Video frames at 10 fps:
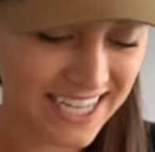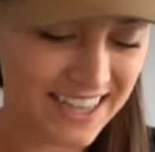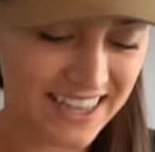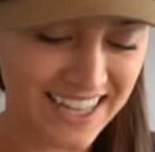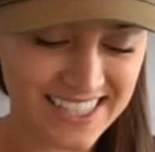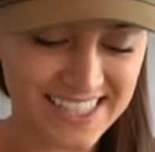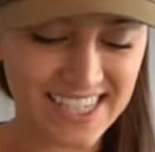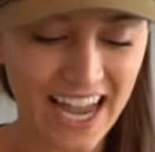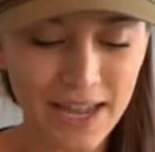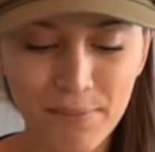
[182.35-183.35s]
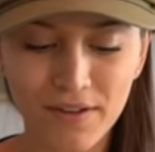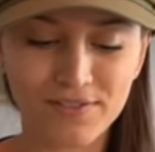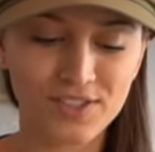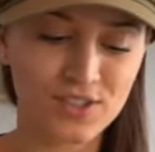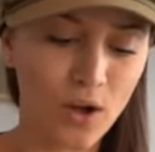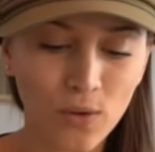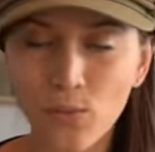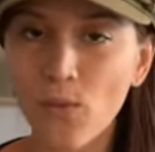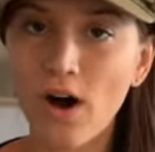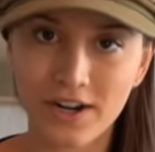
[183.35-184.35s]
in this type of
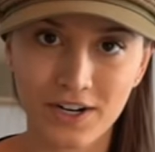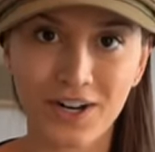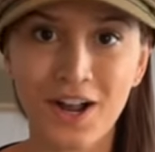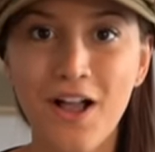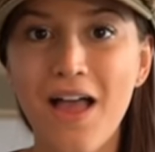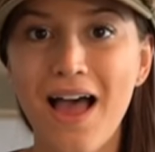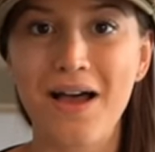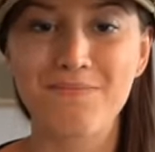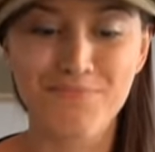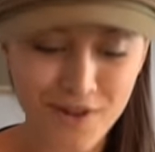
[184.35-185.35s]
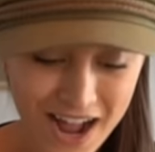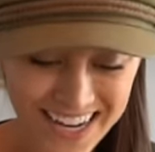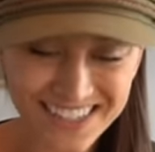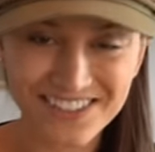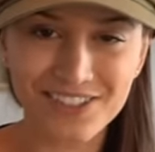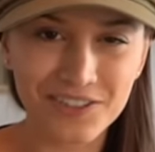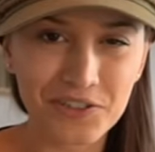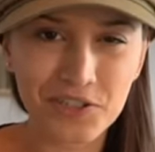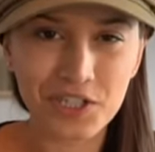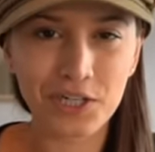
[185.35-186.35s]
salt water a brine
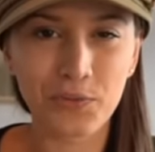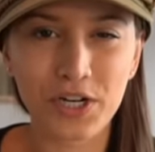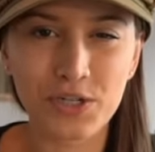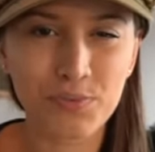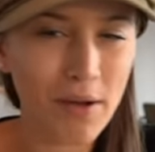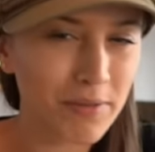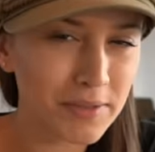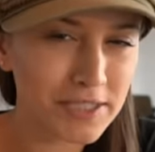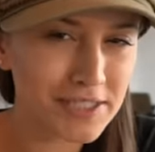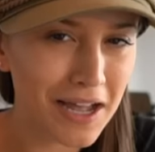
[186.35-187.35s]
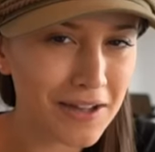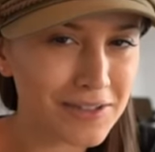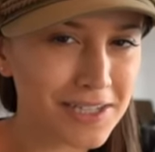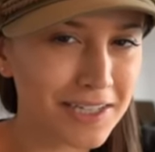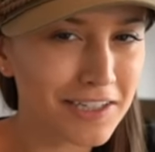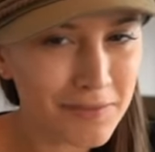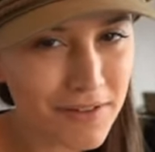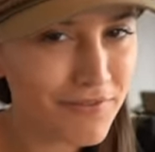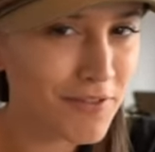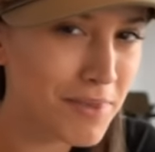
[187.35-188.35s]
solution, which probably sounds a little
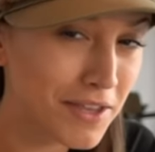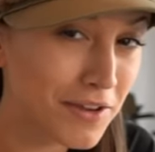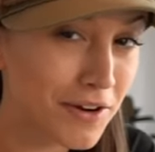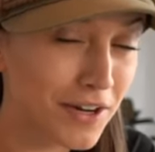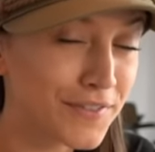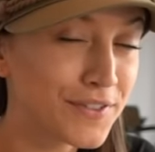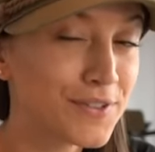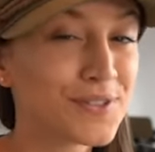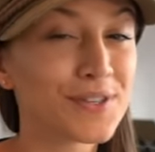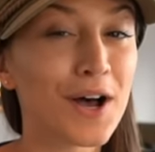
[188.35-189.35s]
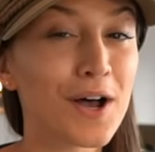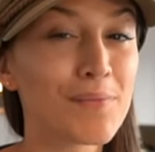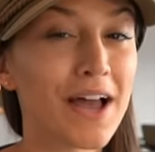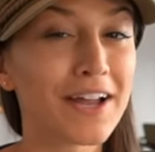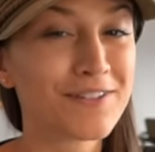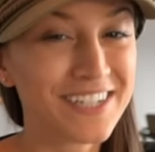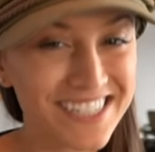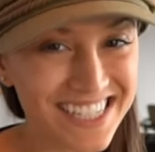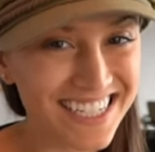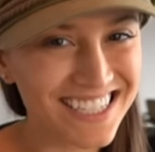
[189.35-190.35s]
bit familiar if you saw my
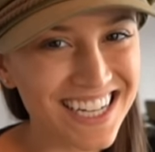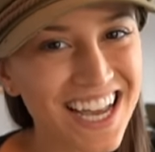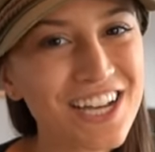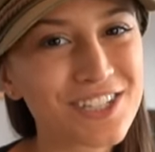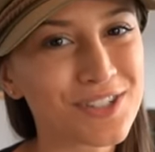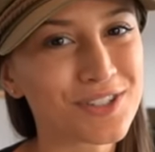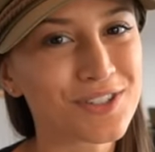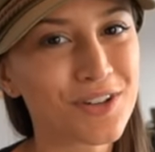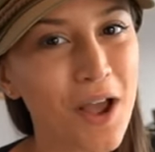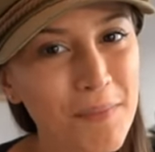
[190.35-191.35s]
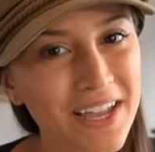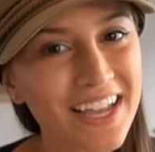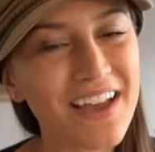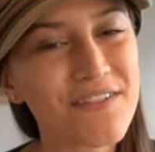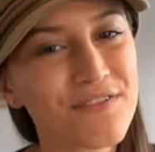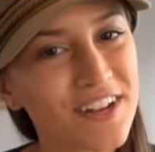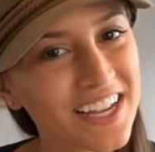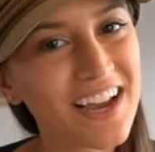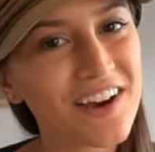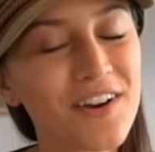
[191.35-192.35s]
recent surströmming
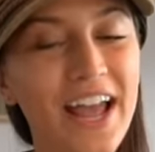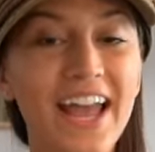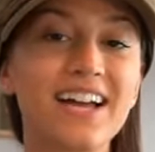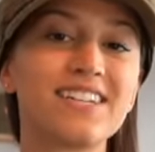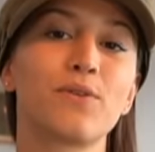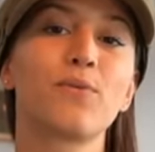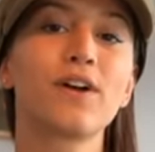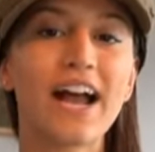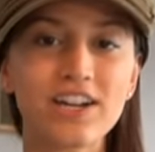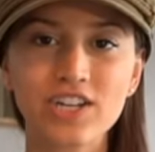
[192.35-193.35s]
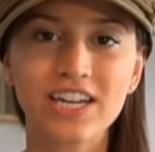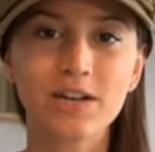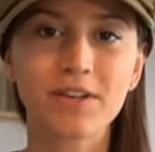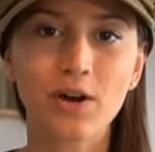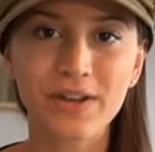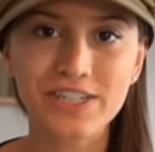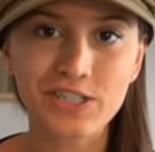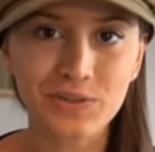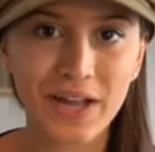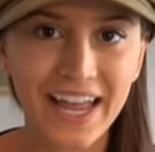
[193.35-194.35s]
video. And we're actually gonna be going
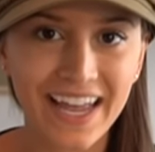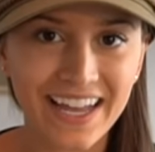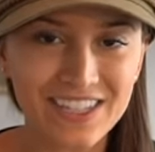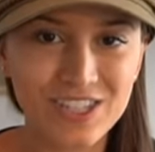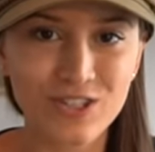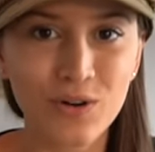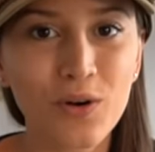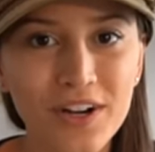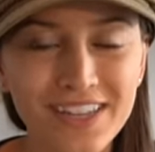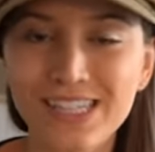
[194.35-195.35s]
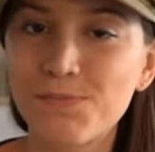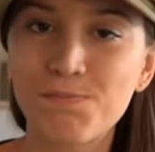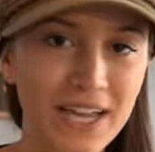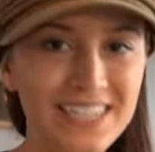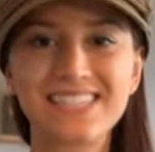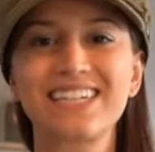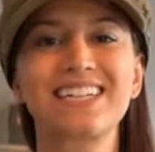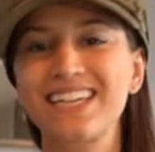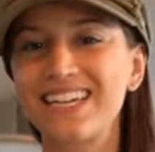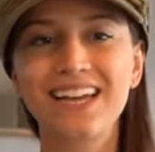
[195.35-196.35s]
to a store that's
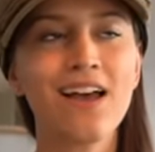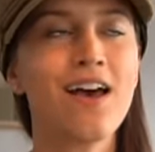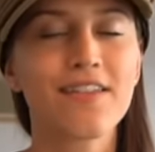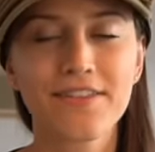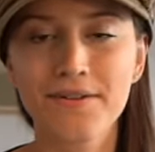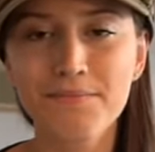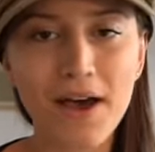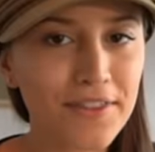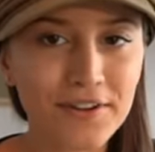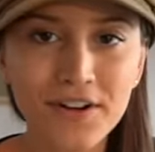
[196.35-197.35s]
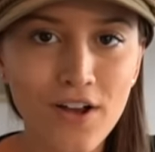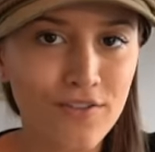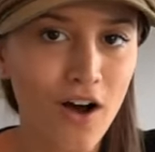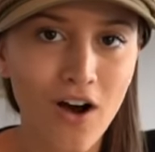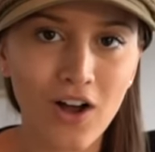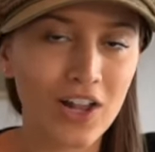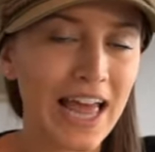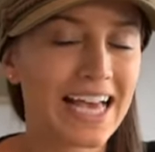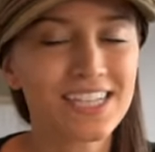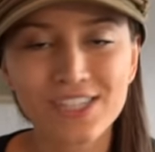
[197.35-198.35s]
basically the mother of
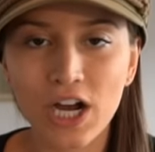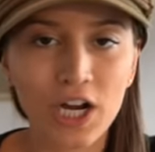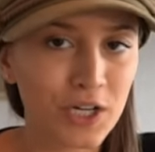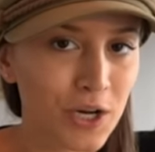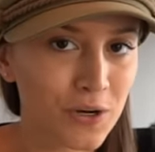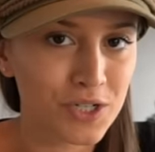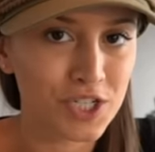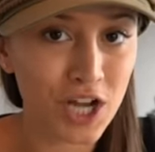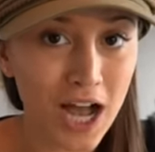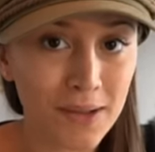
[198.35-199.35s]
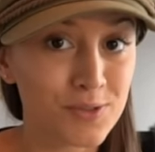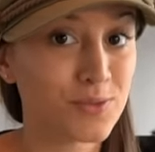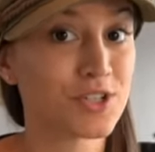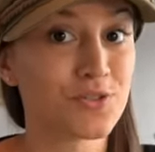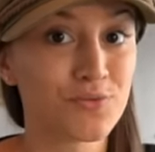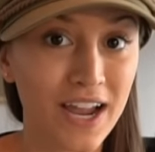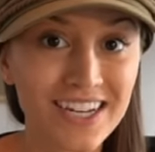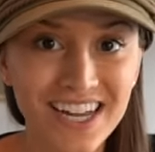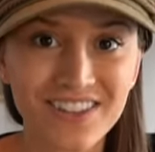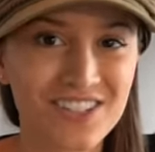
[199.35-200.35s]
all escargot shops, which is
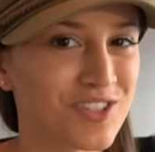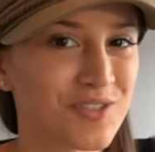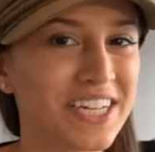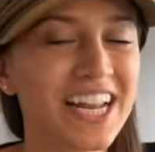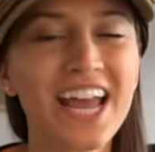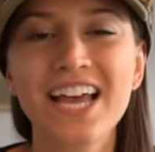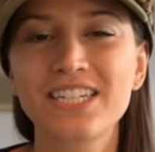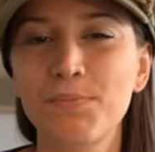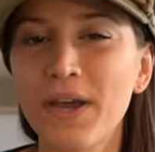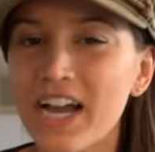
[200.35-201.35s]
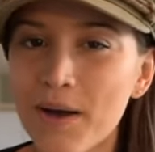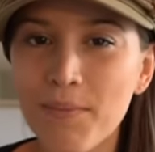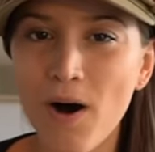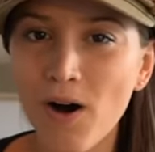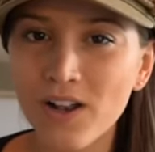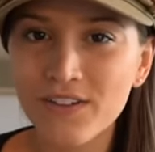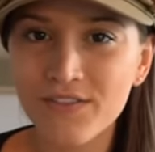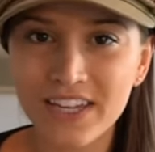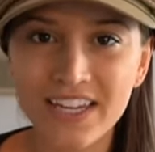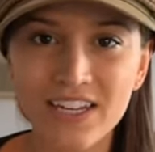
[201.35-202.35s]
right down the street, to pick up all
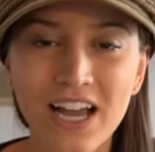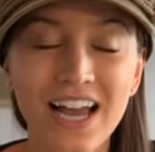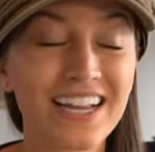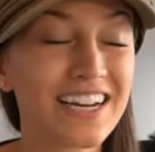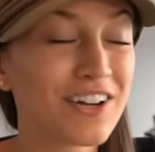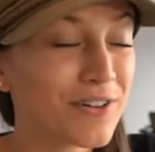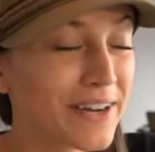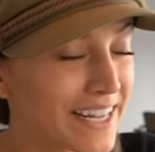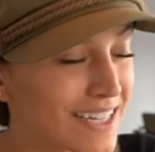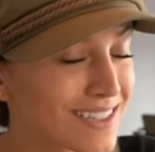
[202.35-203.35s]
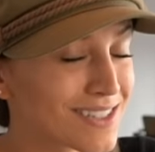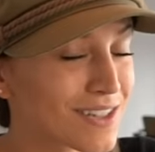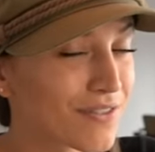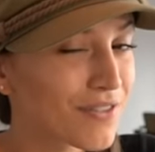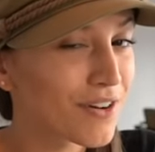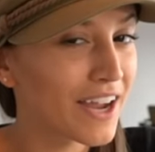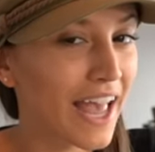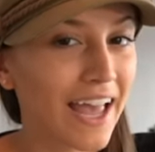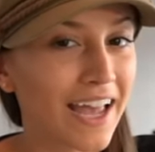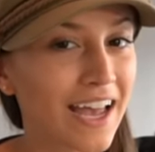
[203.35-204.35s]
of the ingredients for
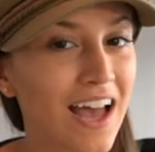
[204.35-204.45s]
a